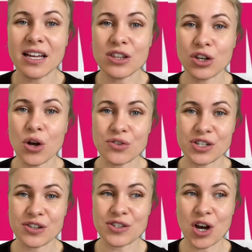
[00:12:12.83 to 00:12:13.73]

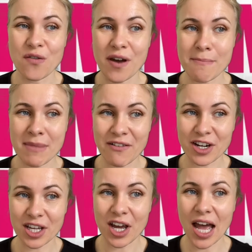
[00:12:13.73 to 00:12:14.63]
continents of
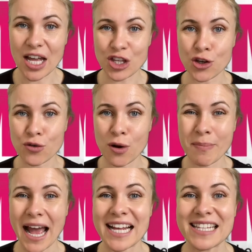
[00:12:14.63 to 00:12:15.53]
America and Europe and